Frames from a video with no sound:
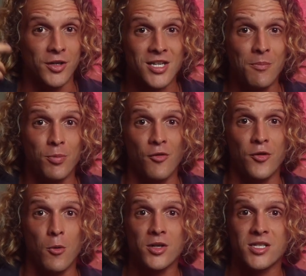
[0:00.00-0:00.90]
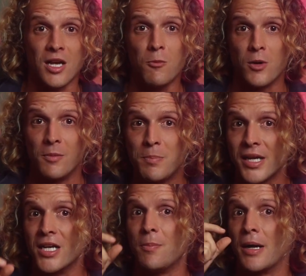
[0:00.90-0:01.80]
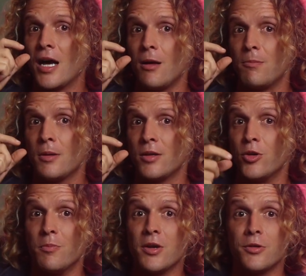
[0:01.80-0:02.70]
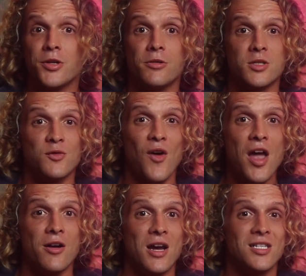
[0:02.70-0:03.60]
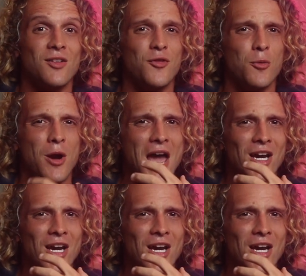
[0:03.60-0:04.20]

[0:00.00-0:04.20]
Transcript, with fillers: For example, if you watch someone picking up a cup, your mirror neurons fire as if you were